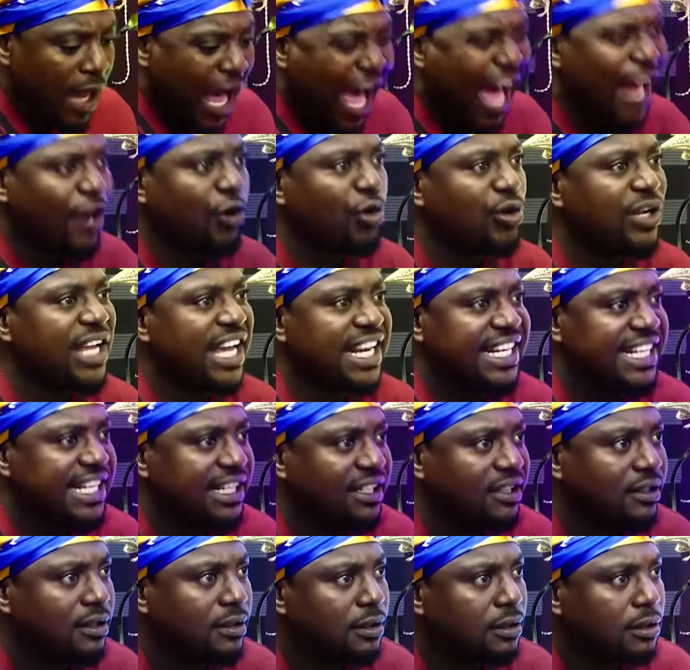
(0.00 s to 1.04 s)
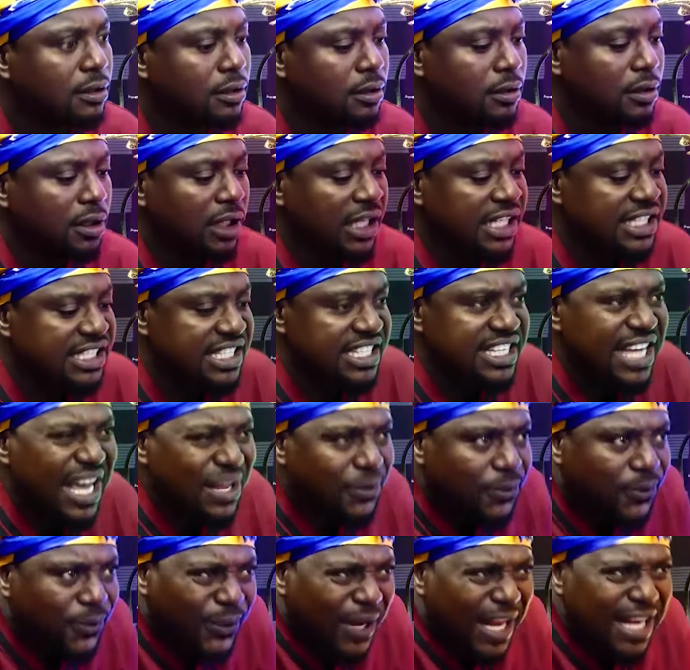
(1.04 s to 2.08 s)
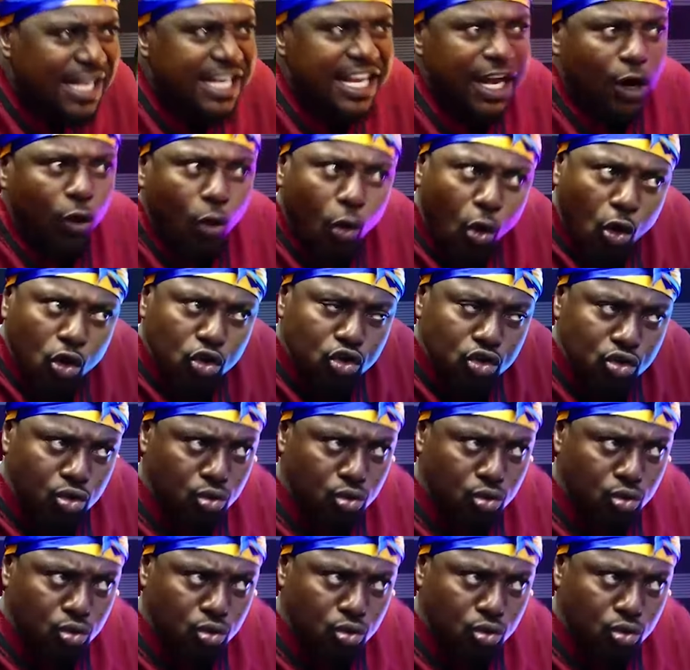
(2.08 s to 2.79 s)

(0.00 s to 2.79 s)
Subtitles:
I know your day. It's the ancient near course.